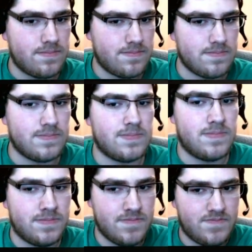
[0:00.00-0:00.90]

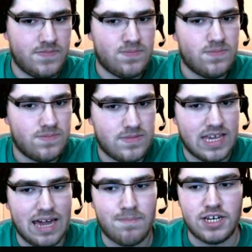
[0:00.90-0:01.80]
mm -hmm. and over
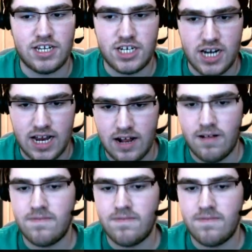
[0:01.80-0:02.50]
Empty here shelves. we